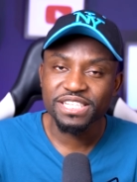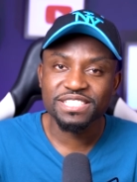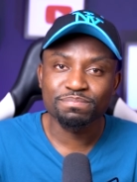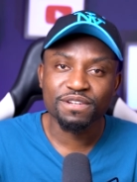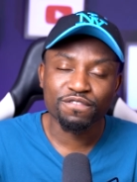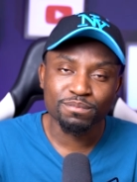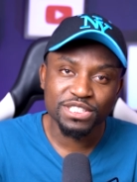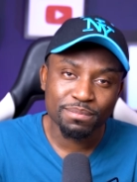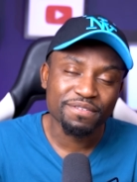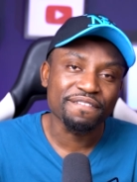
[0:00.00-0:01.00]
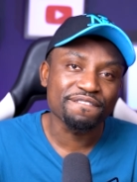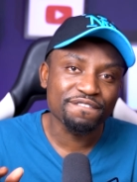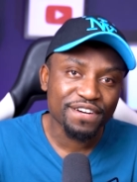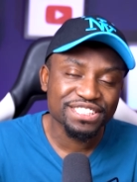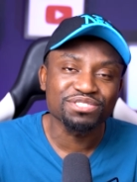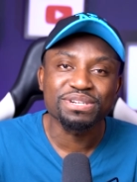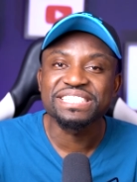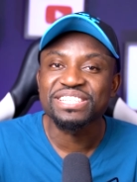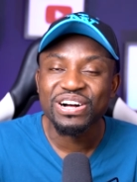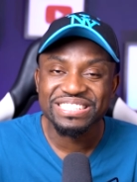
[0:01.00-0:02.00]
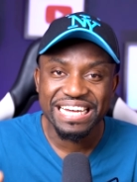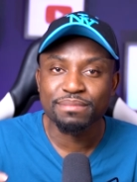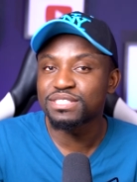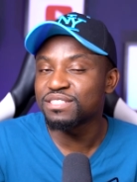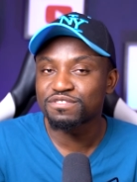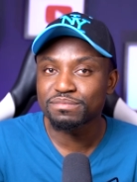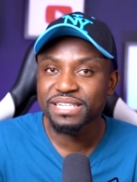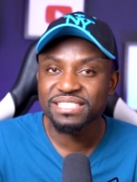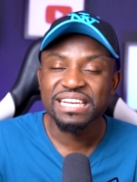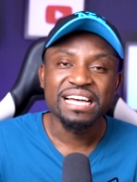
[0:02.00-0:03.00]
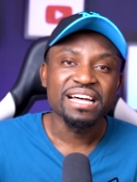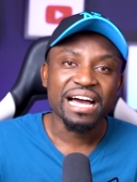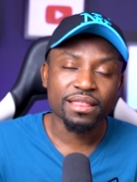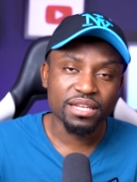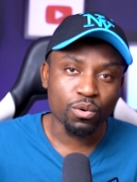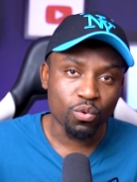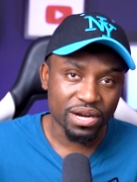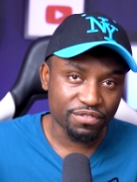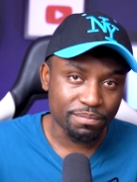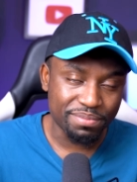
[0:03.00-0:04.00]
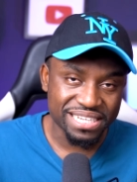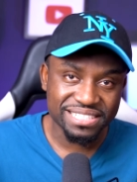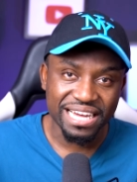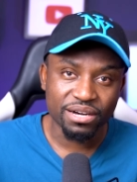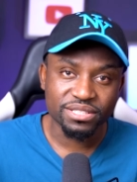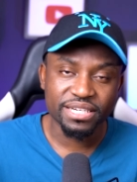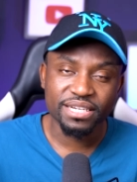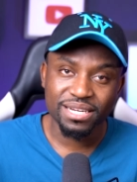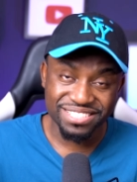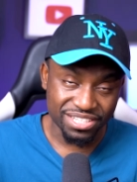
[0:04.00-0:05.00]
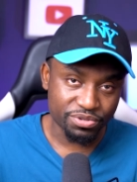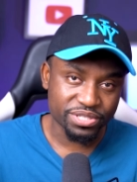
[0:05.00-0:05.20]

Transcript: this, but from some of the first results I'm seeing from this, I think they're one of the best out there because the